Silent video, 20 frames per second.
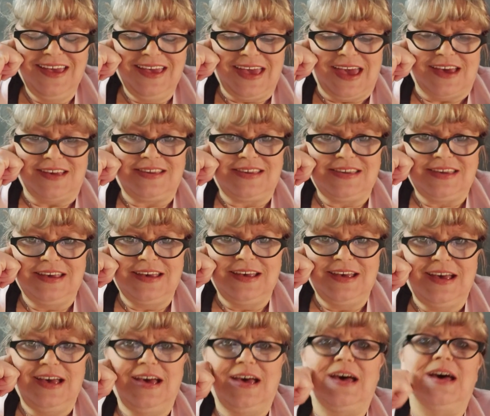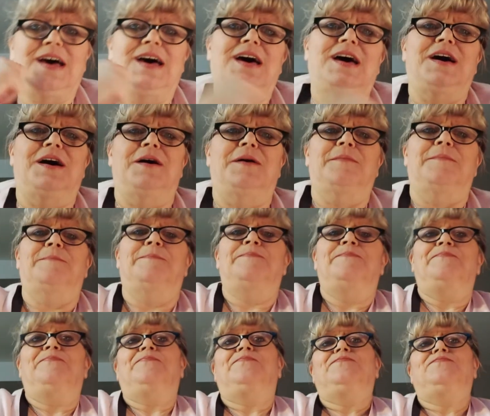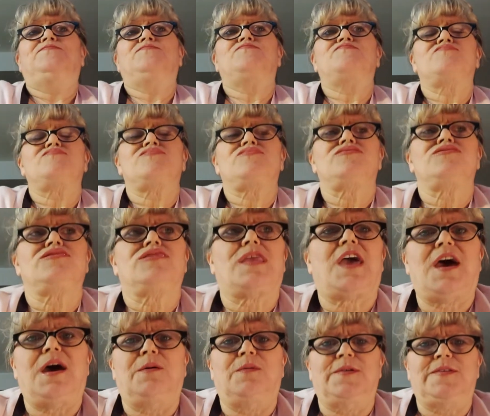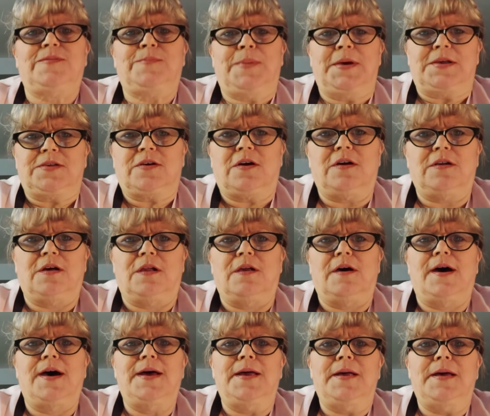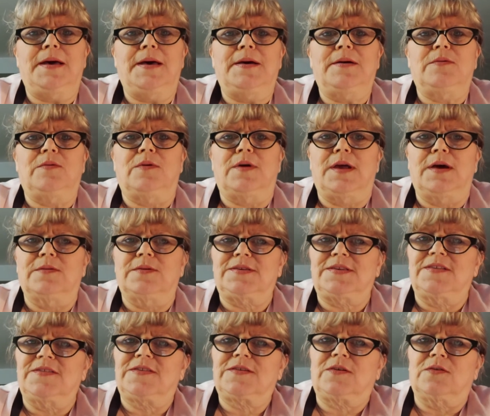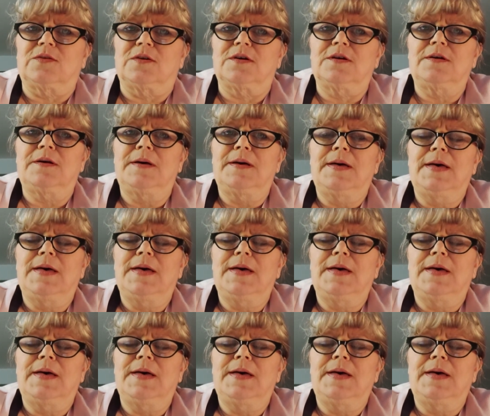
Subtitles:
Yes. I was picked on a lot when I was in school.